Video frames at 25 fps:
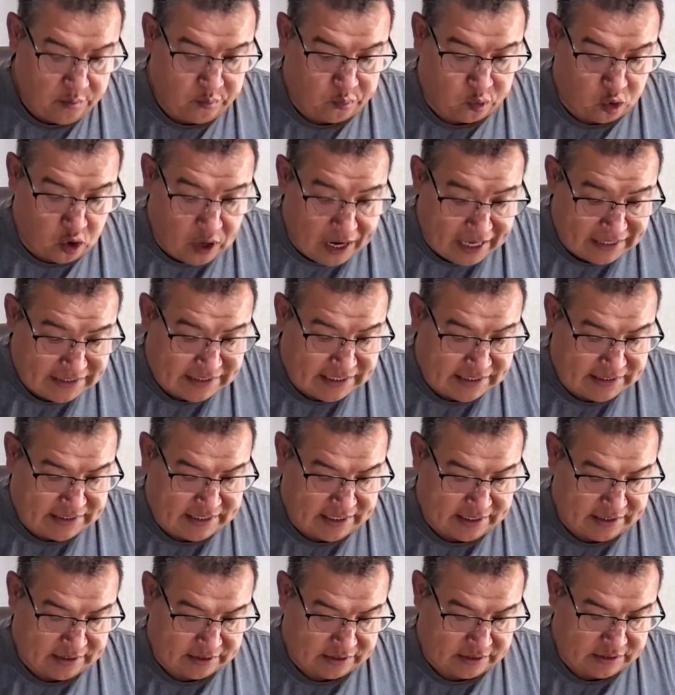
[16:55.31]

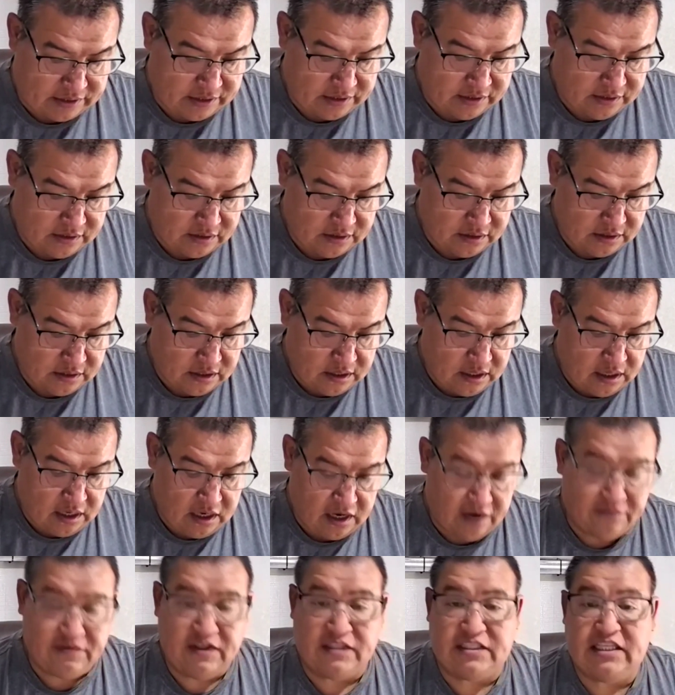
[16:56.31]
president
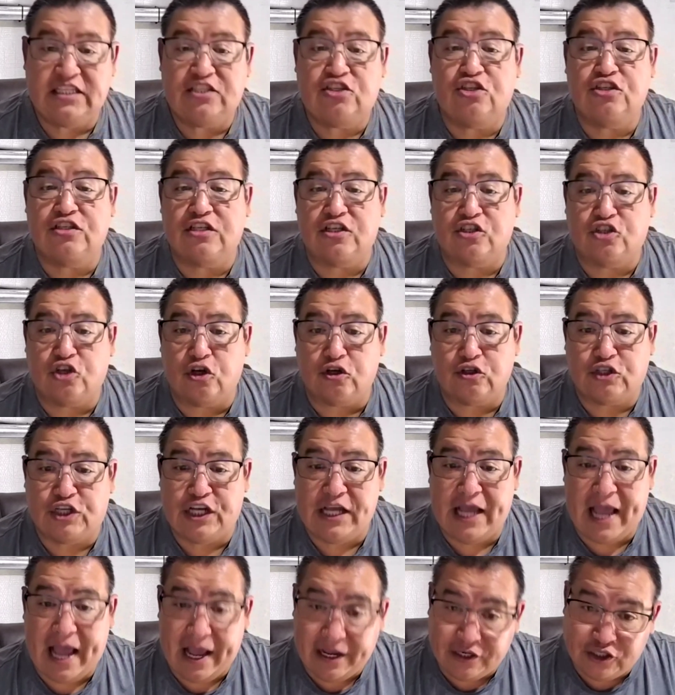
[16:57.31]
of the Teachers
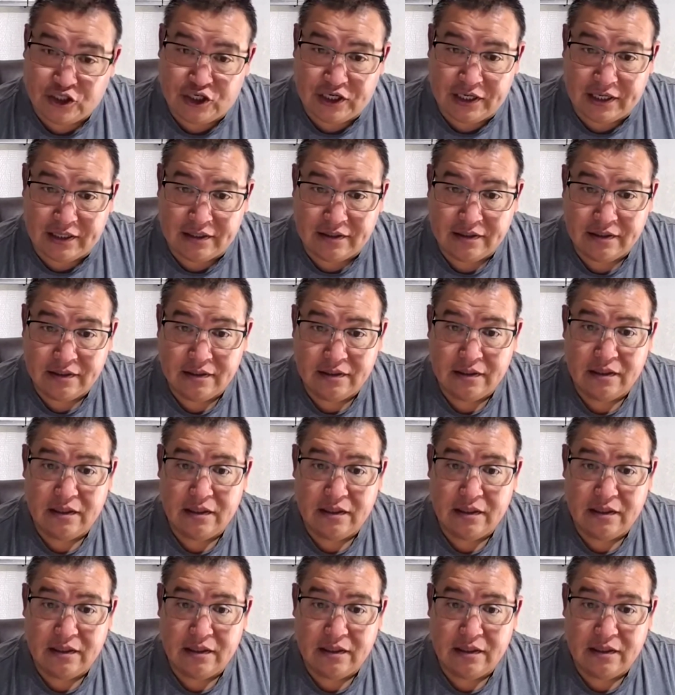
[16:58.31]
Association,